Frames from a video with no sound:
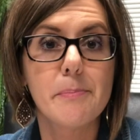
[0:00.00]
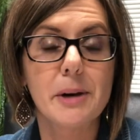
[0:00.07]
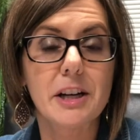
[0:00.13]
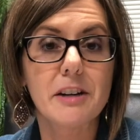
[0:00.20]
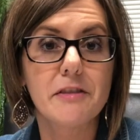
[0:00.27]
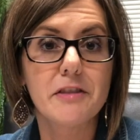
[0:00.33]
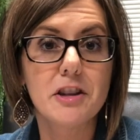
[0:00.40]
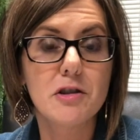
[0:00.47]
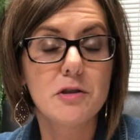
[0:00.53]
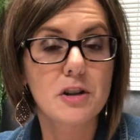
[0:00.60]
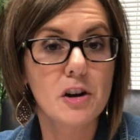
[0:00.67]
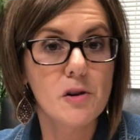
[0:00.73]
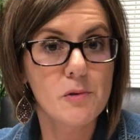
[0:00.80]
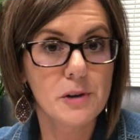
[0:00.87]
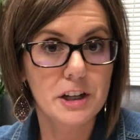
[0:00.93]
But if you
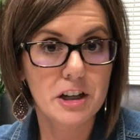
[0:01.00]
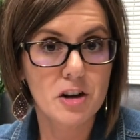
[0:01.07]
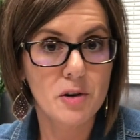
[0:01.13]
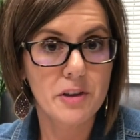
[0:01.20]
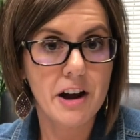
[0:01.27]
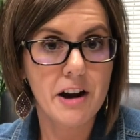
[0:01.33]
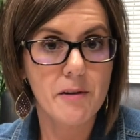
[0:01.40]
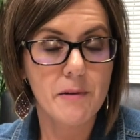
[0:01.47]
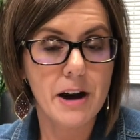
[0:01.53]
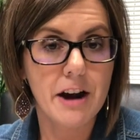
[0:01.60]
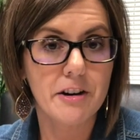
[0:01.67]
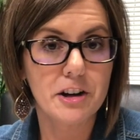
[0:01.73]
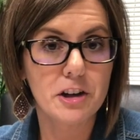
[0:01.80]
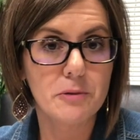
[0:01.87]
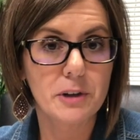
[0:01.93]
don't want to go that
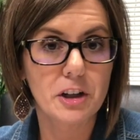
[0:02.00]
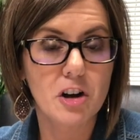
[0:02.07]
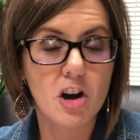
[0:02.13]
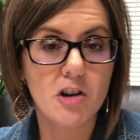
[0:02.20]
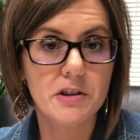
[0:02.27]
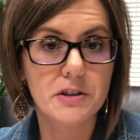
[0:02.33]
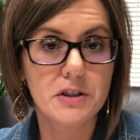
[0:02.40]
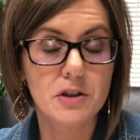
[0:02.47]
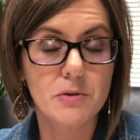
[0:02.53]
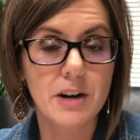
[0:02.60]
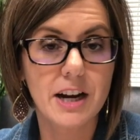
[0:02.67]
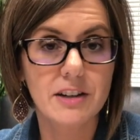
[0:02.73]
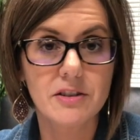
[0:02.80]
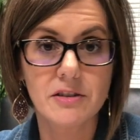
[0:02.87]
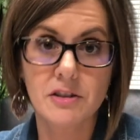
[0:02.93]
route and you want to call us
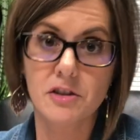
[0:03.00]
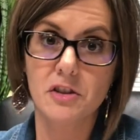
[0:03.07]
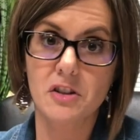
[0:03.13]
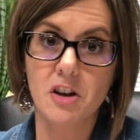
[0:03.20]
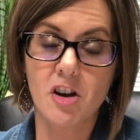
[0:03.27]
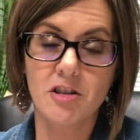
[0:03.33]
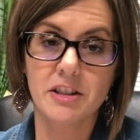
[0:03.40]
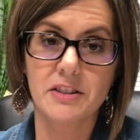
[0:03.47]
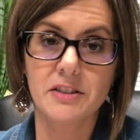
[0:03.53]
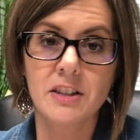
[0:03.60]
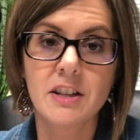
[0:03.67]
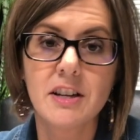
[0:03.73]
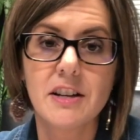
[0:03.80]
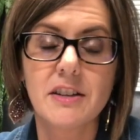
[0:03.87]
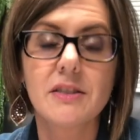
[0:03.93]
direct, then just call us
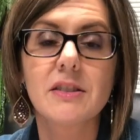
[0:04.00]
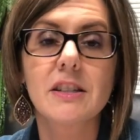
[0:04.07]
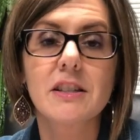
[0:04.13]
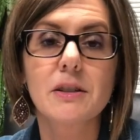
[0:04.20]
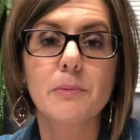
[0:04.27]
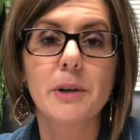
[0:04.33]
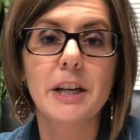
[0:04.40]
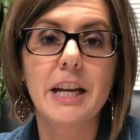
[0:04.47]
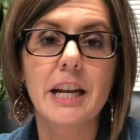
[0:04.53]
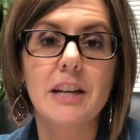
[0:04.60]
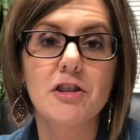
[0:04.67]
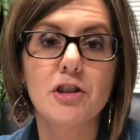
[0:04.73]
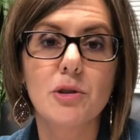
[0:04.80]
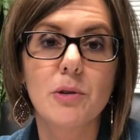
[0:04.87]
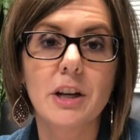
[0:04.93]
618
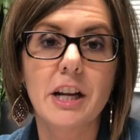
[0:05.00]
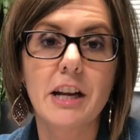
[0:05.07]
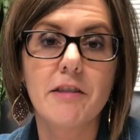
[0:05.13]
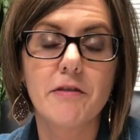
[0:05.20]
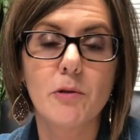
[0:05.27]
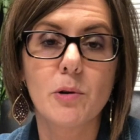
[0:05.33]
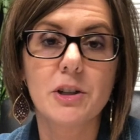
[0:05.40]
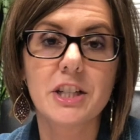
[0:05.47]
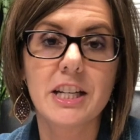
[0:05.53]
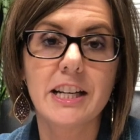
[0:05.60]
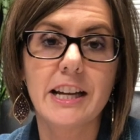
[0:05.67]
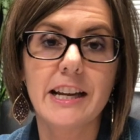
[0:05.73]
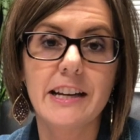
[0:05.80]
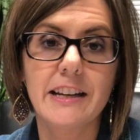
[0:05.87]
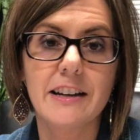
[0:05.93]
288
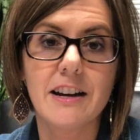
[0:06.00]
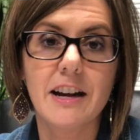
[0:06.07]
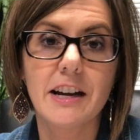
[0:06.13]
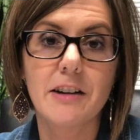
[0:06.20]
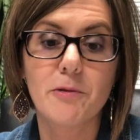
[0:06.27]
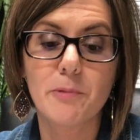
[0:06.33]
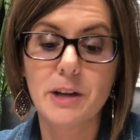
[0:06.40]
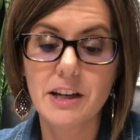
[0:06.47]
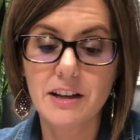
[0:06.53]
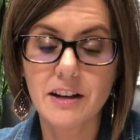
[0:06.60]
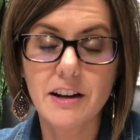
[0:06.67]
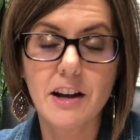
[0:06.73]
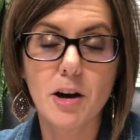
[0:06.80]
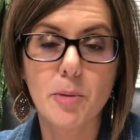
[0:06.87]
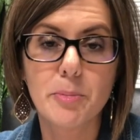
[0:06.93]
1489. We can
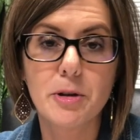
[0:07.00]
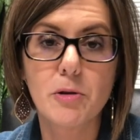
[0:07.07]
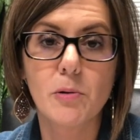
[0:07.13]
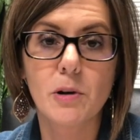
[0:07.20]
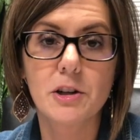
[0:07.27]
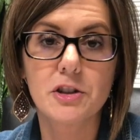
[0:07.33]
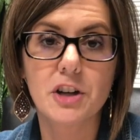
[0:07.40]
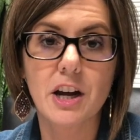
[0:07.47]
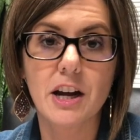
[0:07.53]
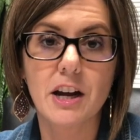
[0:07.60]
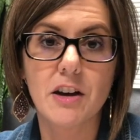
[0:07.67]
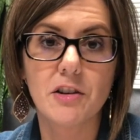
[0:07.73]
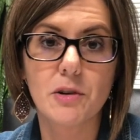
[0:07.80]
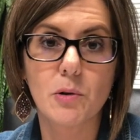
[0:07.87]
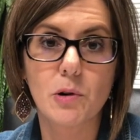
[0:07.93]
help your
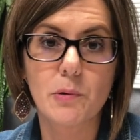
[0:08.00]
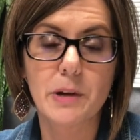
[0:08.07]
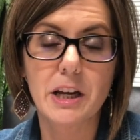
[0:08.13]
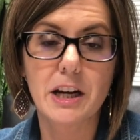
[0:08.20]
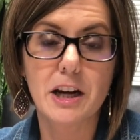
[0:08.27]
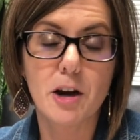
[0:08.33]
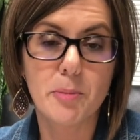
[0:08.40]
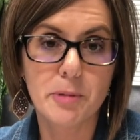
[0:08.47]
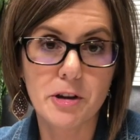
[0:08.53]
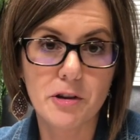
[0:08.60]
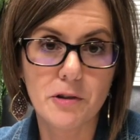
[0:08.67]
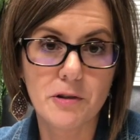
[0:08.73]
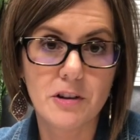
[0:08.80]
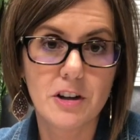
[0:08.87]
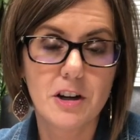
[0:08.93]
child or we can help
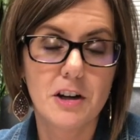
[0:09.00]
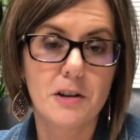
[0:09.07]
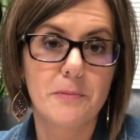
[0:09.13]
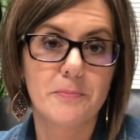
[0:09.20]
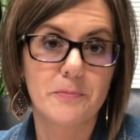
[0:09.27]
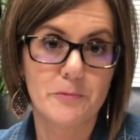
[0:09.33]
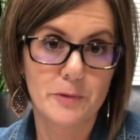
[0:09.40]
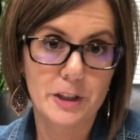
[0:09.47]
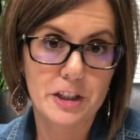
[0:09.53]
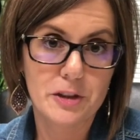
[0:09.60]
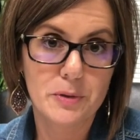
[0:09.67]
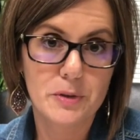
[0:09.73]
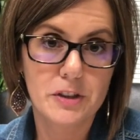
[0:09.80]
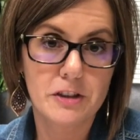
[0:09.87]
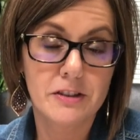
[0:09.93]
you
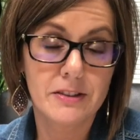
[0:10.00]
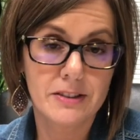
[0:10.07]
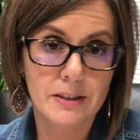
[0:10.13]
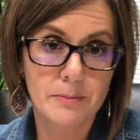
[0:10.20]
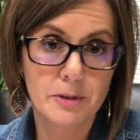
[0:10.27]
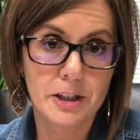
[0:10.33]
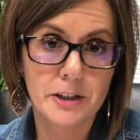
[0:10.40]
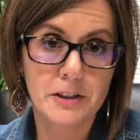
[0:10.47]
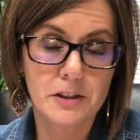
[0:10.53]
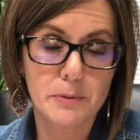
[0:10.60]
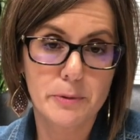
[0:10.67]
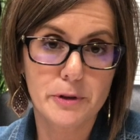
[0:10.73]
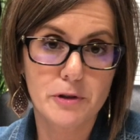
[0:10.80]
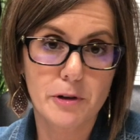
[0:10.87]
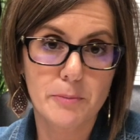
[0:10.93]
reduce some lens
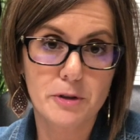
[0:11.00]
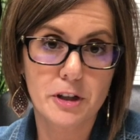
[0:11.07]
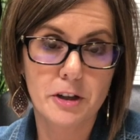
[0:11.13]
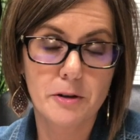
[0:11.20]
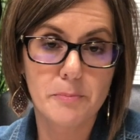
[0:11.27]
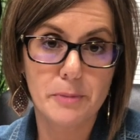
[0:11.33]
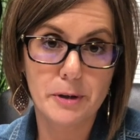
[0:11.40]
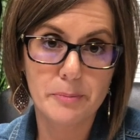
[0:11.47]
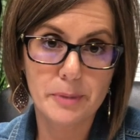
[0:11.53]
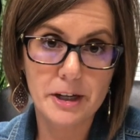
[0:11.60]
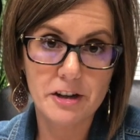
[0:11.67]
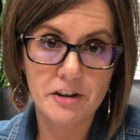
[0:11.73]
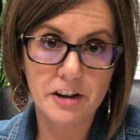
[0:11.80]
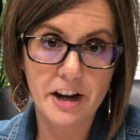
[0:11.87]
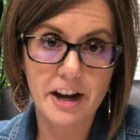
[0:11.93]
prescription, but
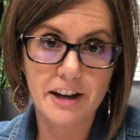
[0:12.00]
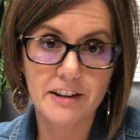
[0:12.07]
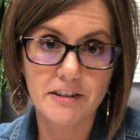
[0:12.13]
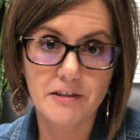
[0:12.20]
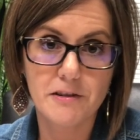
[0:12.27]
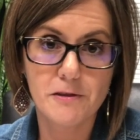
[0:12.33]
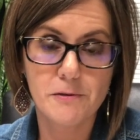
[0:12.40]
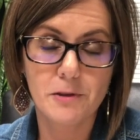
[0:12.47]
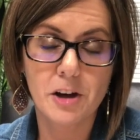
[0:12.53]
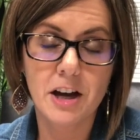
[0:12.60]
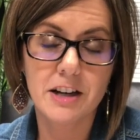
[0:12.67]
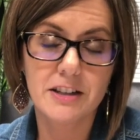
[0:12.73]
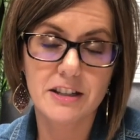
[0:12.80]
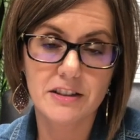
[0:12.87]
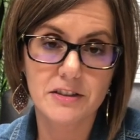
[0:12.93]
better yet, the
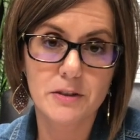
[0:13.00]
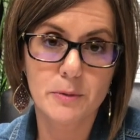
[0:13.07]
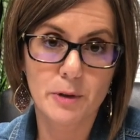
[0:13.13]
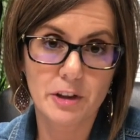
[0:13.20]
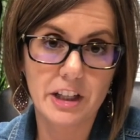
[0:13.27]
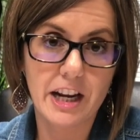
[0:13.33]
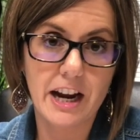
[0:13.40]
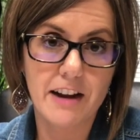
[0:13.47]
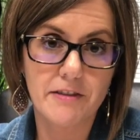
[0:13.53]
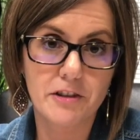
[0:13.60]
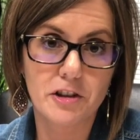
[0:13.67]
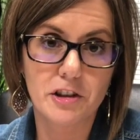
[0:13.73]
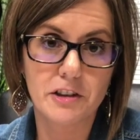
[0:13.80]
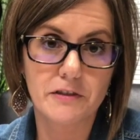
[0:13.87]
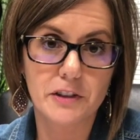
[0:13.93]
idea is really to have
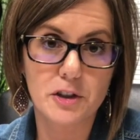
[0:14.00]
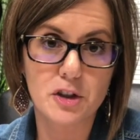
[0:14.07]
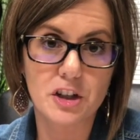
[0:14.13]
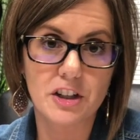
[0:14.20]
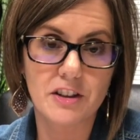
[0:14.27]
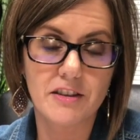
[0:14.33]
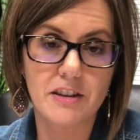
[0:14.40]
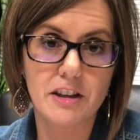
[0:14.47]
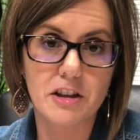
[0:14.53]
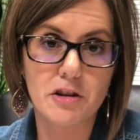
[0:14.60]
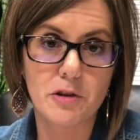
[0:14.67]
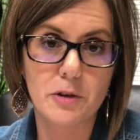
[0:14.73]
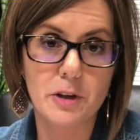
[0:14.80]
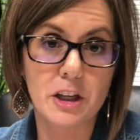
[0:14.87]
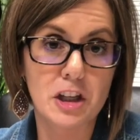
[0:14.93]
good vision that
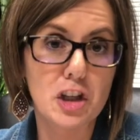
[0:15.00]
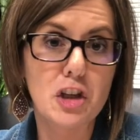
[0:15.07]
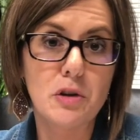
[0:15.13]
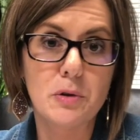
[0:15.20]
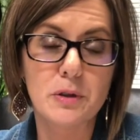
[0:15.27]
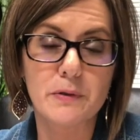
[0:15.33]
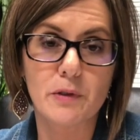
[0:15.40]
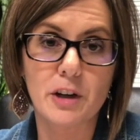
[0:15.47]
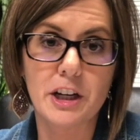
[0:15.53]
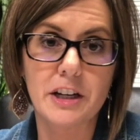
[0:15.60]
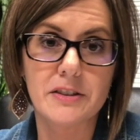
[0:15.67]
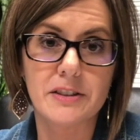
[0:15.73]
you can use for any